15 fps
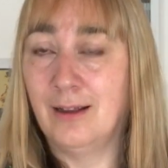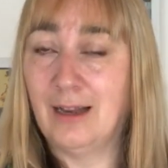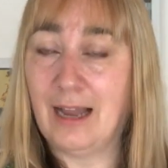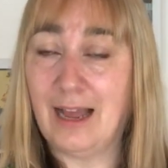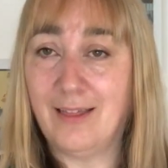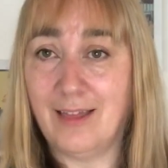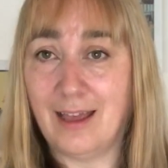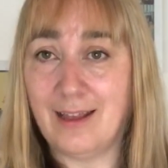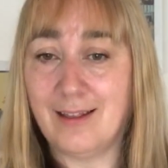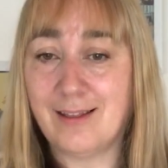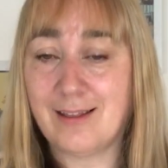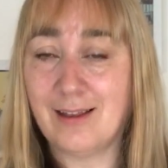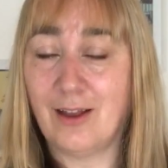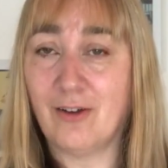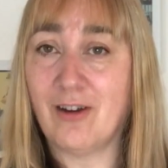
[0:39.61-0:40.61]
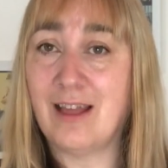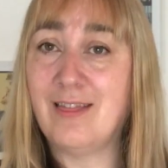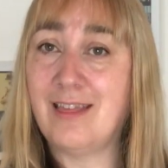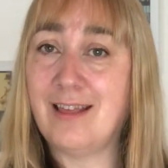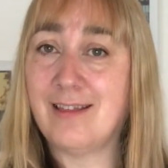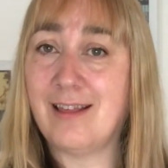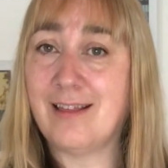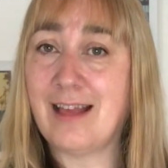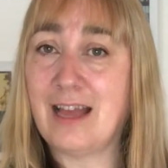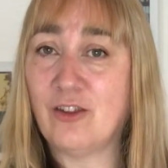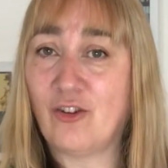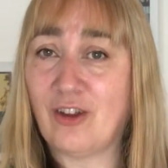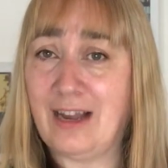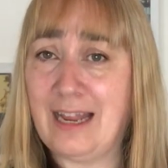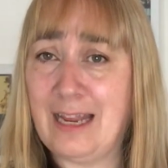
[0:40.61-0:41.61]
like this. All right, this is
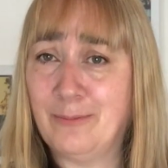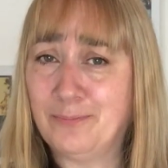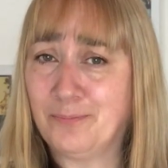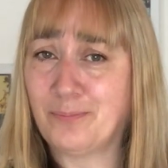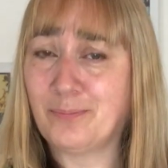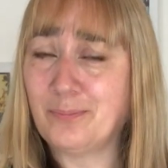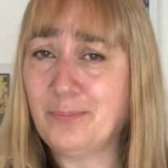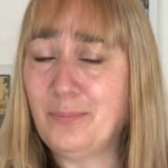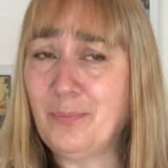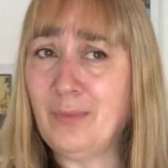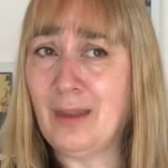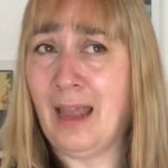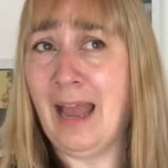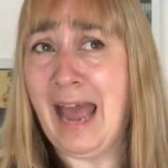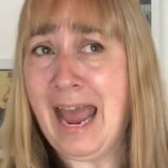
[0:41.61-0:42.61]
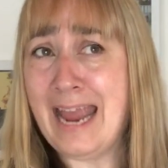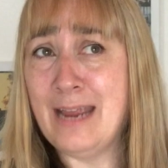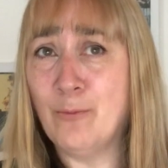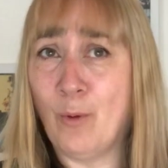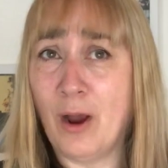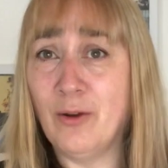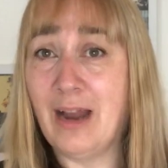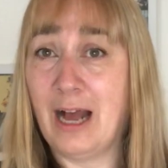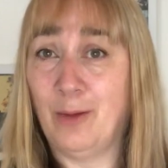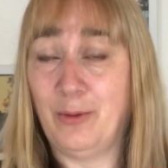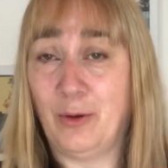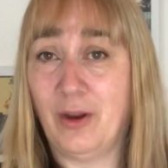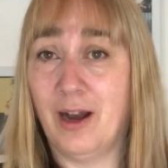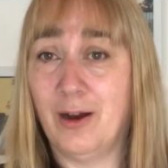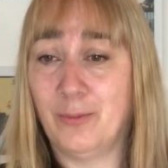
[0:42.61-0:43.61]
actually, A, it won't help
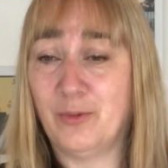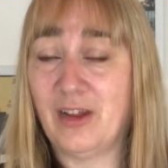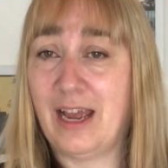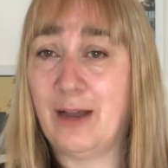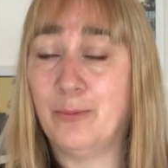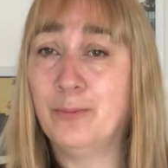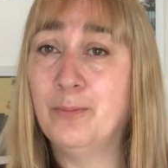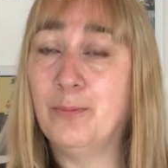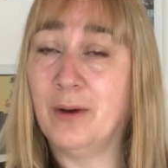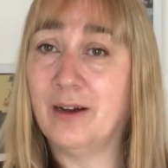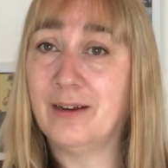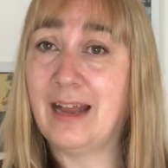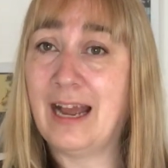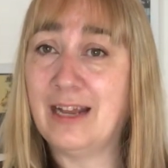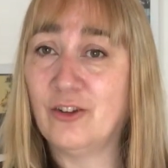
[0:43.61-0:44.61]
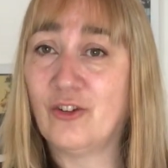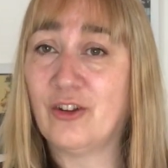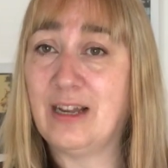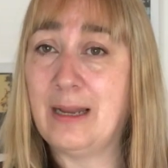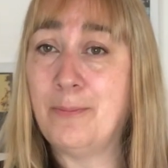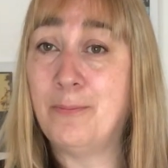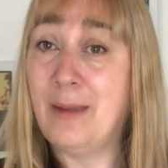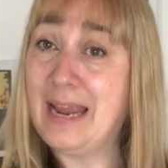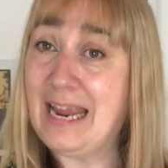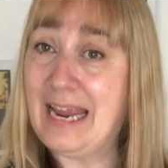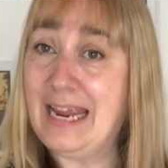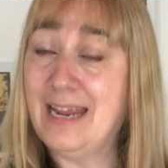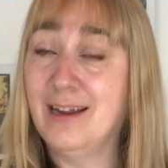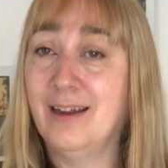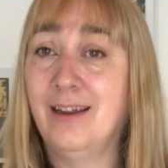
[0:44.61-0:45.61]
you calm down, but actually
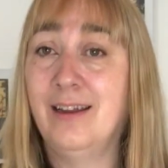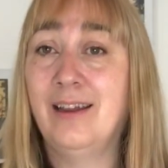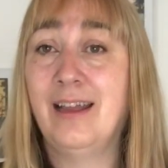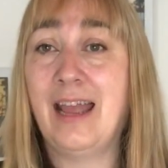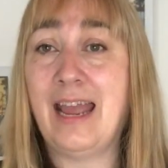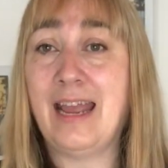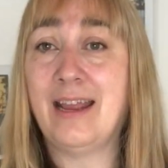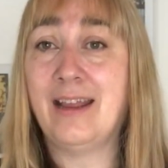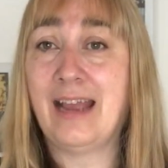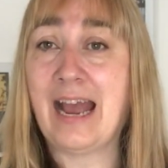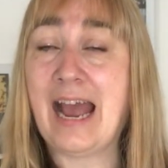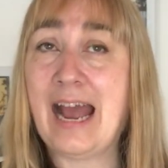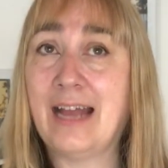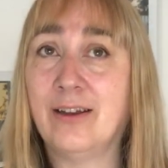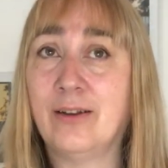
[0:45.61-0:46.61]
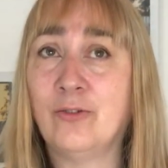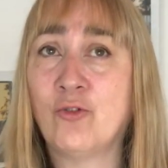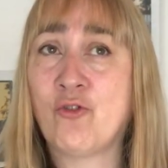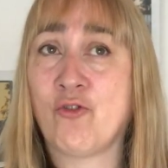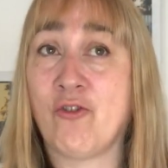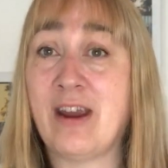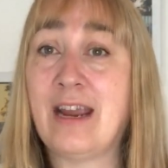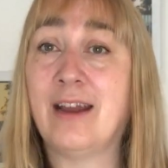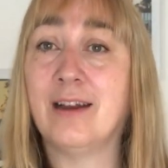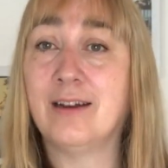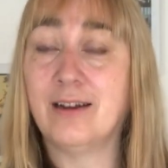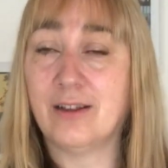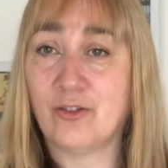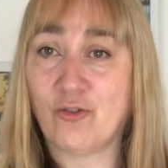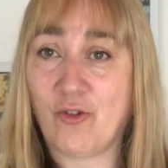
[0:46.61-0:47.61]
B, it can
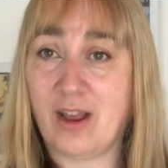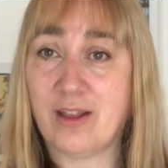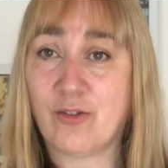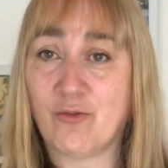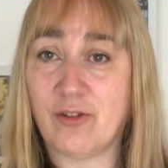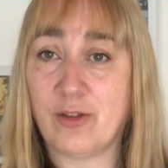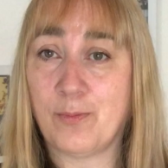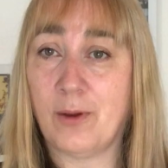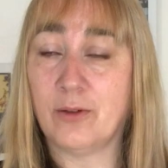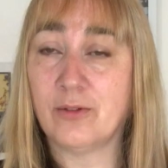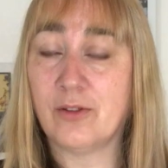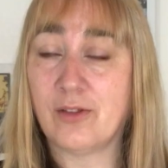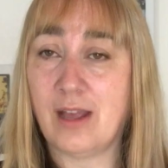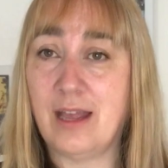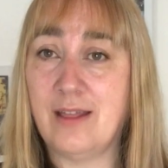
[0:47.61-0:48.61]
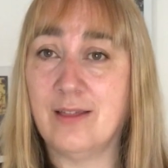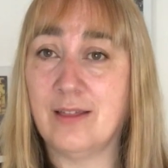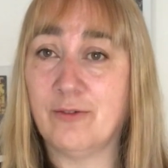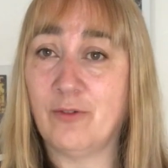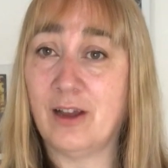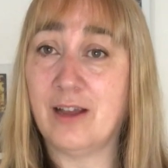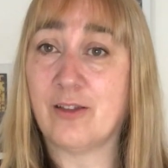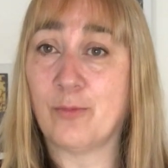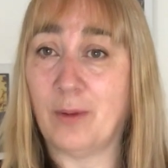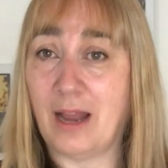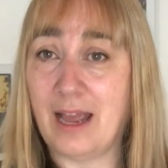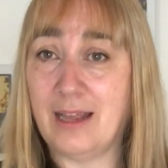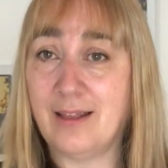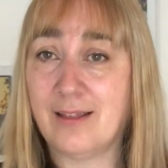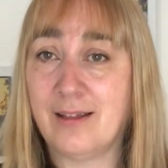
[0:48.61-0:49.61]
trigger a stress response in the first
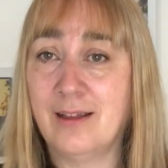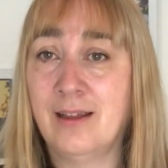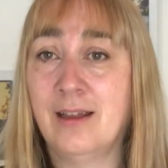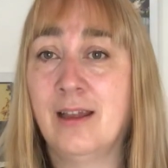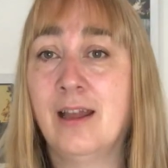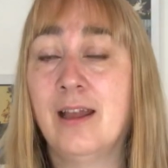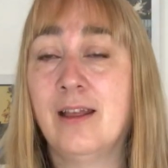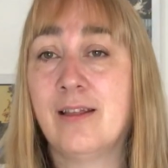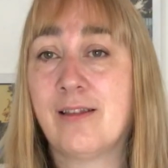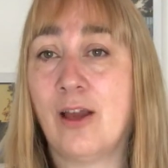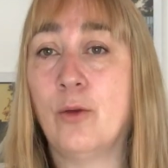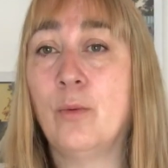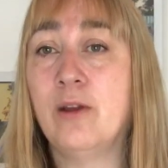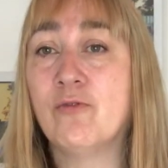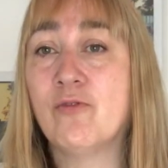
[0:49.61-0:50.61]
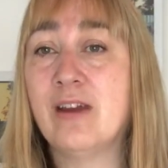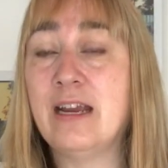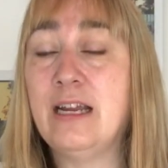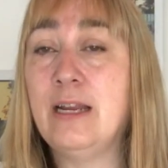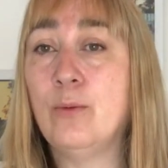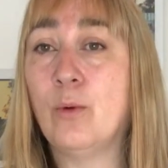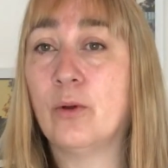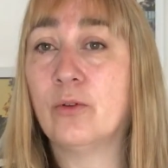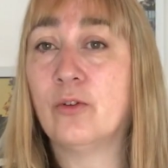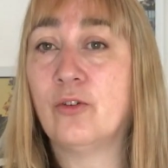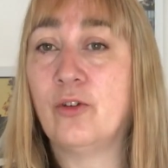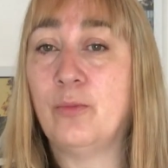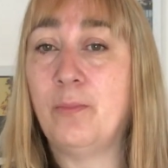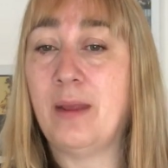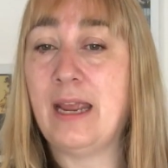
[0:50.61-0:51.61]
place. So we really want
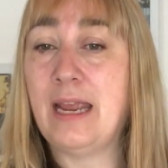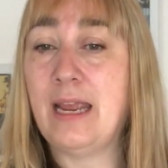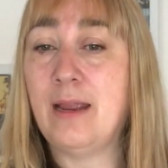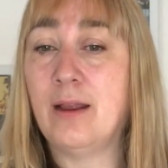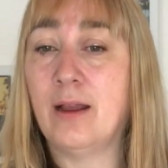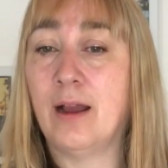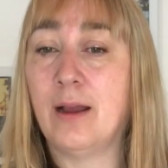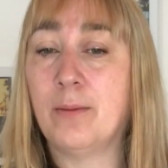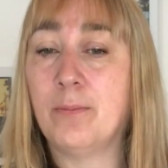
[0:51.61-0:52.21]
to be